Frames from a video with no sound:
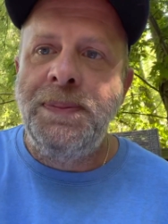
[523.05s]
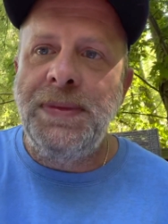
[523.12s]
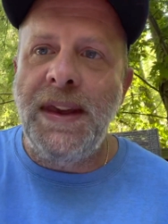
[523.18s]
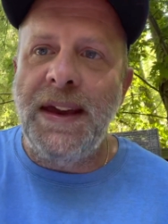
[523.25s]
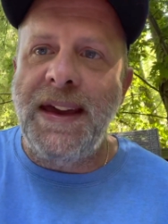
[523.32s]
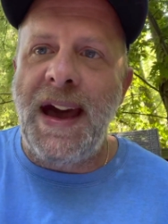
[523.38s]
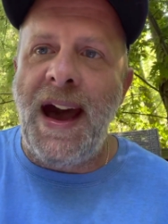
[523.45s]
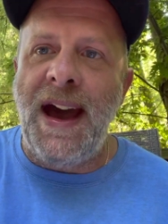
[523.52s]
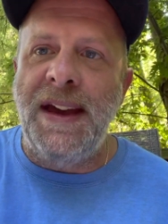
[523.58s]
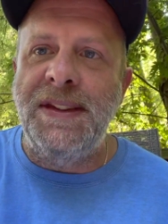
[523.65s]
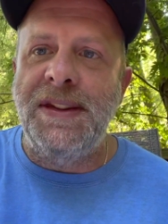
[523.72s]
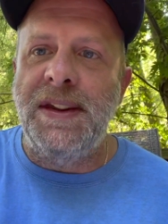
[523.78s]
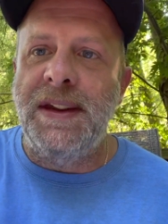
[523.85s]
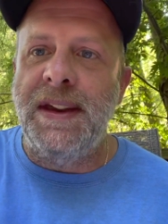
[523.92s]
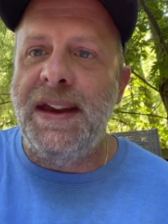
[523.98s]
The
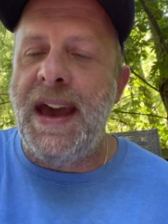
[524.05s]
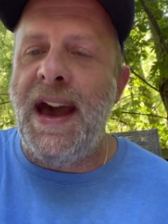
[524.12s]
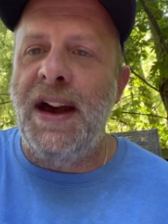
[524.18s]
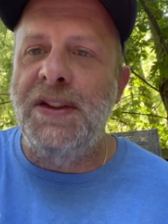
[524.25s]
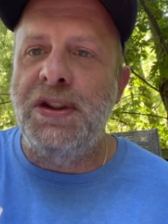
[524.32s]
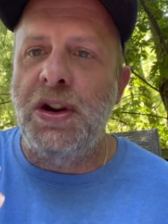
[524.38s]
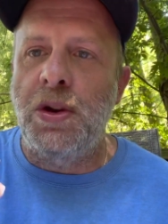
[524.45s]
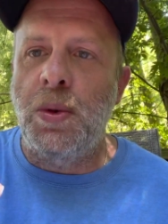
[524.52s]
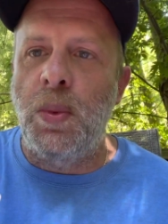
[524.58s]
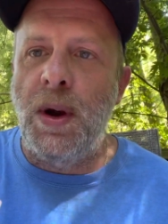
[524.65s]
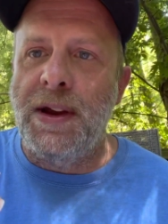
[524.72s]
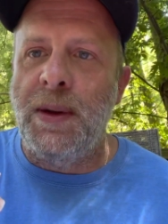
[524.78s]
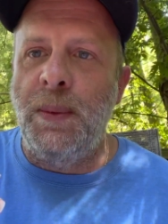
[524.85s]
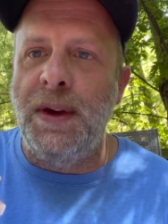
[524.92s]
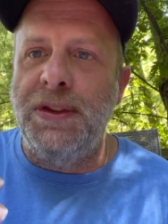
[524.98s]
guys and gals that are
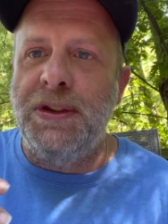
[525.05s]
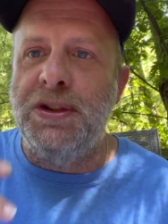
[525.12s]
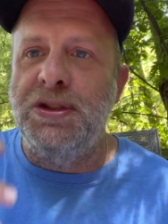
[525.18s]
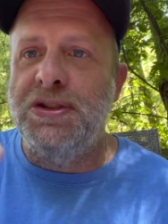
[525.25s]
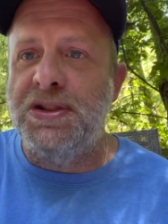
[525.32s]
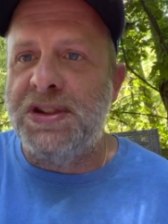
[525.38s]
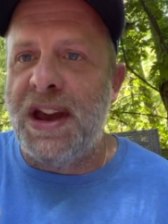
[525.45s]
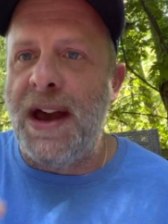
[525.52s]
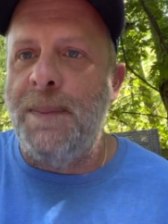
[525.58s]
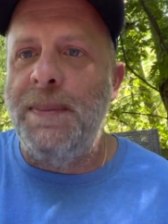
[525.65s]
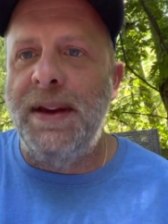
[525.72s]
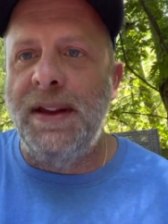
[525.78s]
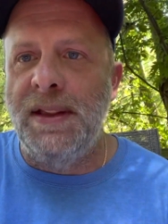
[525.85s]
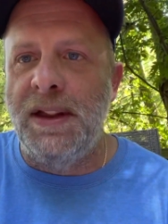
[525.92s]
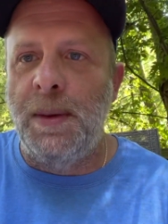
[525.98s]
working with you just got to
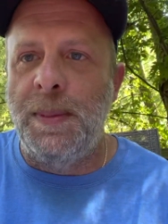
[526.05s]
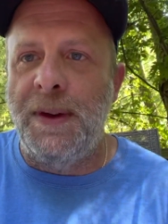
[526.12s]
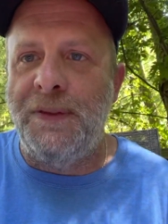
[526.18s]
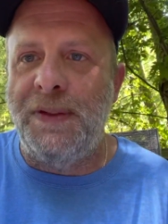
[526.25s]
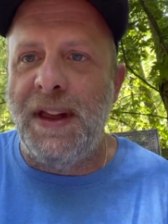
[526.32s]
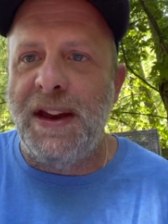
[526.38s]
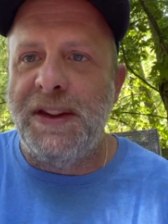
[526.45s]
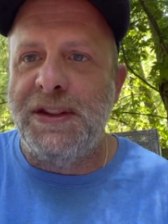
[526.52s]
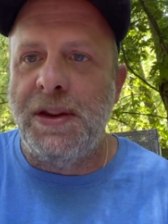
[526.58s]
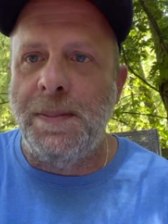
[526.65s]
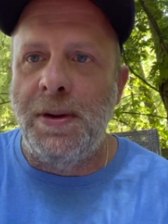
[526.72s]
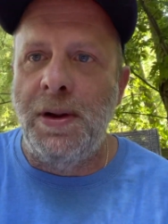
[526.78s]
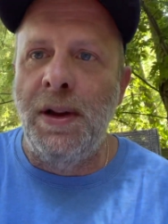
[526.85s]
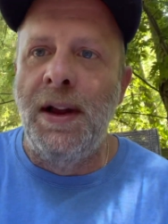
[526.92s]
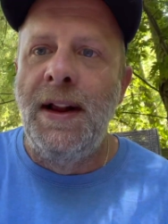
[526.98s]
be a little bit
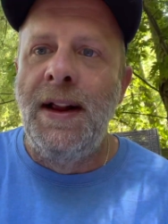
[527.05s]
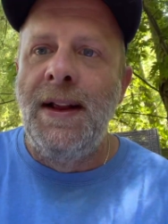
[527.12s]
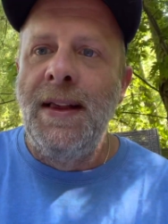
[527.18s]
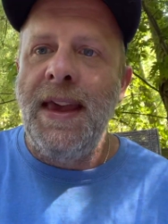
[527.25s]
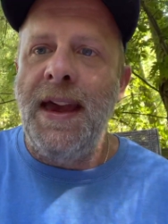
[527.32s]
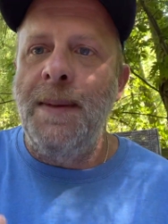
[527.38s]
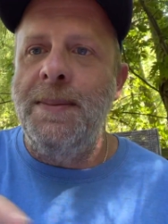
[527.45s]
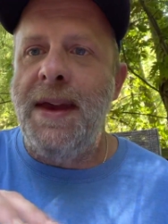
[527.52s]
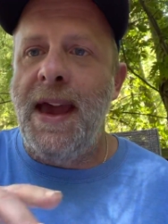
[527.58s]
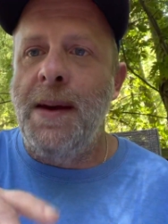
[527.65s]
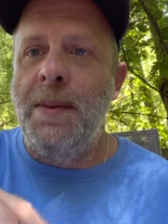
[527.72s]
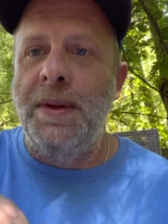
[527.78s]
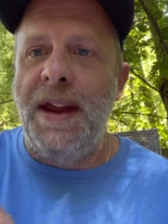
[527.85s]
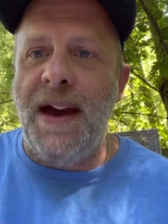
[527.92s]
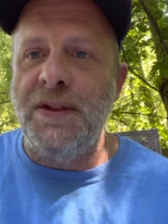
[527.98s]
flexible and be
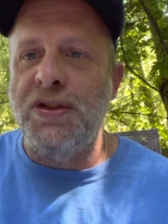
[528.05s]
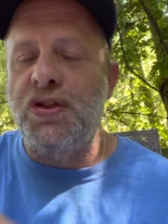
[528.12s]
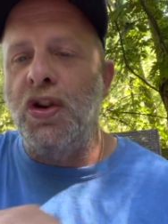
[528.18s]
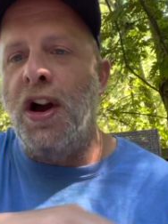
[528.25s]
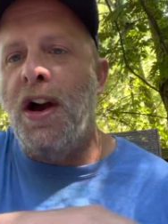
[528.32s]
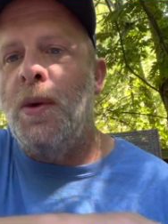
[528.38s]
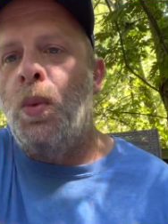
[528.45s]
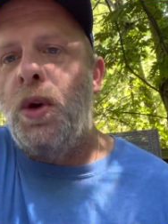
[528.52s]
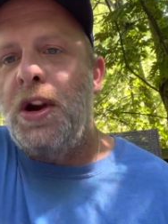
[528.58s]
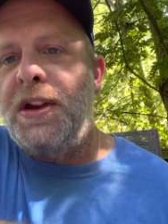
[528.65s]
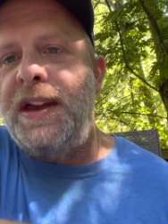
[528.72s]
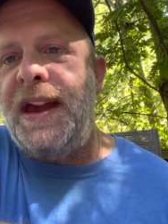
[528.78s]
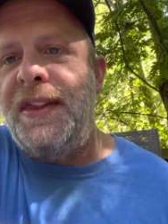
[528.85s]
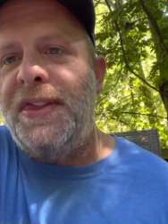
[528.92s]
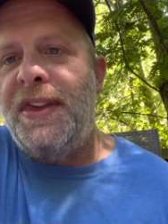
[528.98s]
able to have a strong work
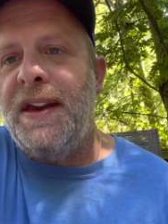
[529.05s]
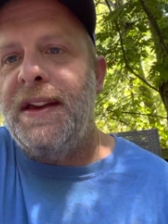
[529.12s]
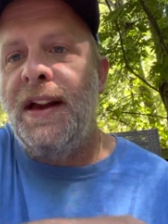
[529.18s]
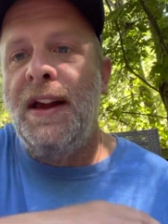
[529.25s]
ethic